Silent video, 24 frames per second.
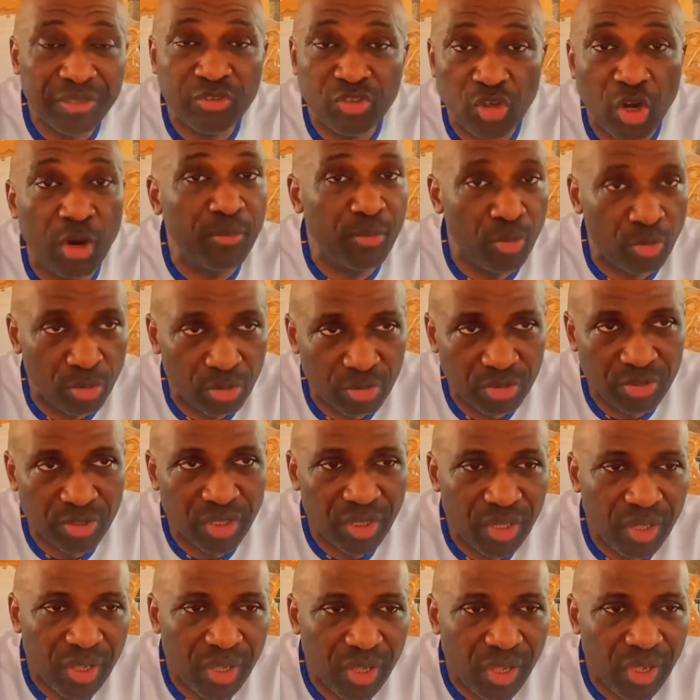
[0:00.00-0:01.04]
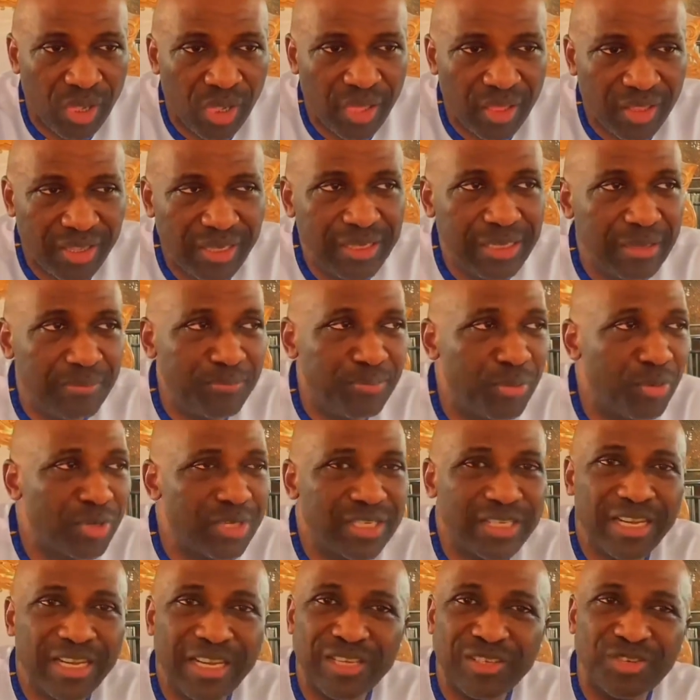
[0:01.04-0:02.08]
troubled in the
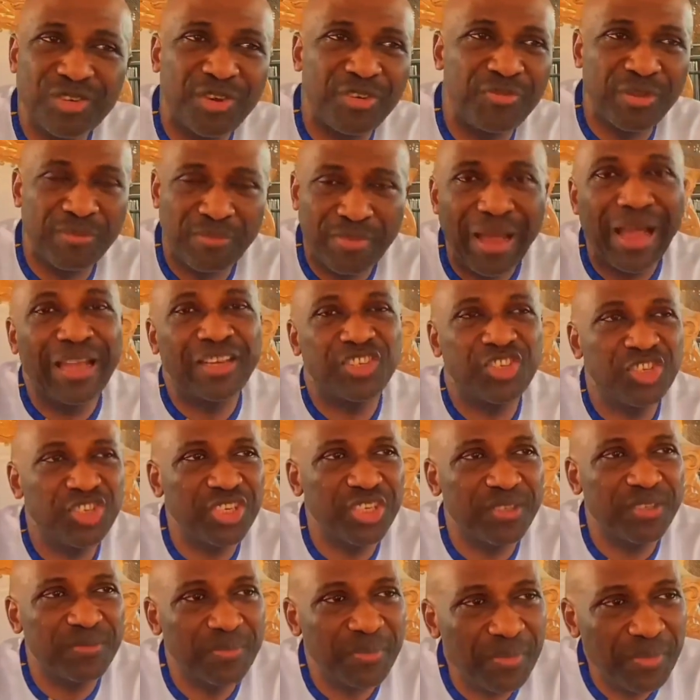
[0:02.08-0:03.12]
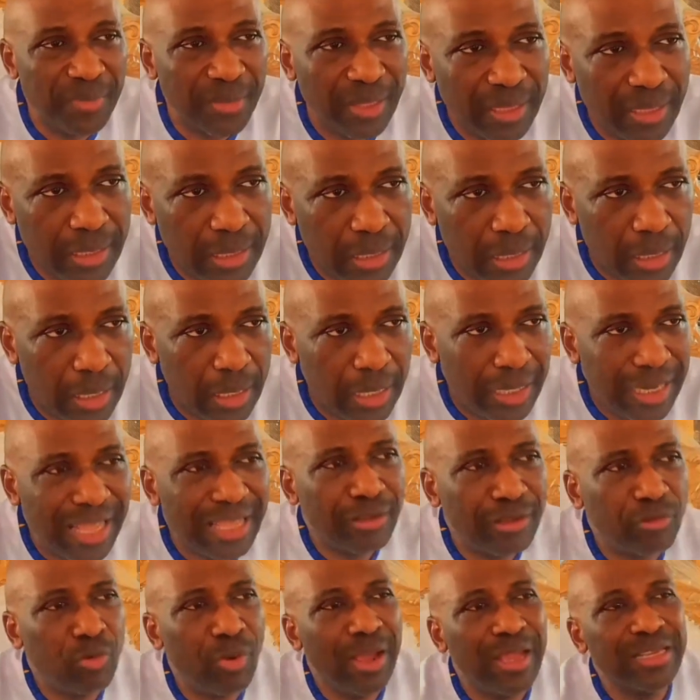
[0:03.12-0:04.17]
process of the match.
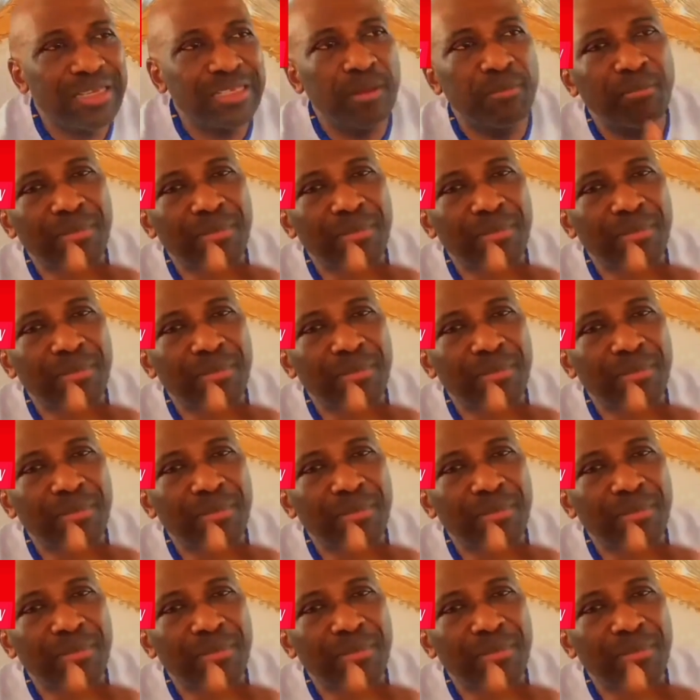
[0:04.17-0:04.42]
Likewise,